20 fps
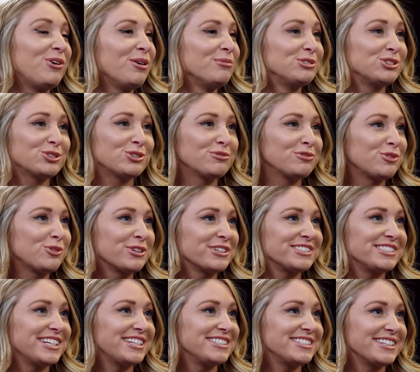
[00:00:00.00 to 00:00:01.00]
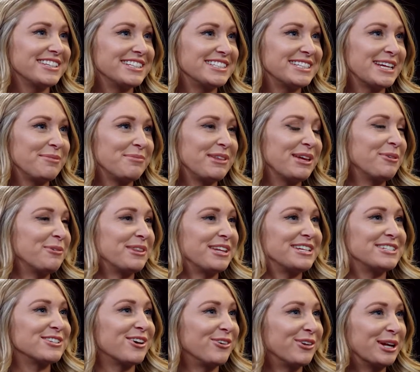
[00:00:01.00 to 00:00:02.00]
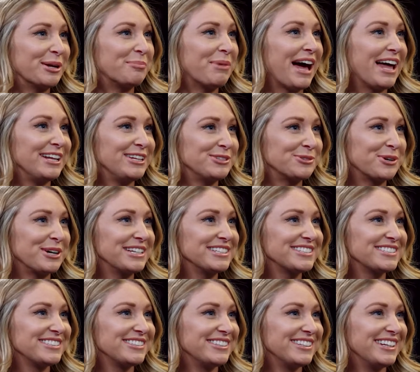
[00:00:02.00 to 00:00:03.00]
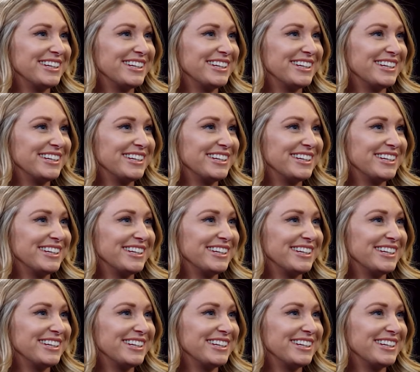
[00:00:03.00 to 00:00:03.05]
Well, I'm sure Florida State said the same thing when they saw Nick Patty twice.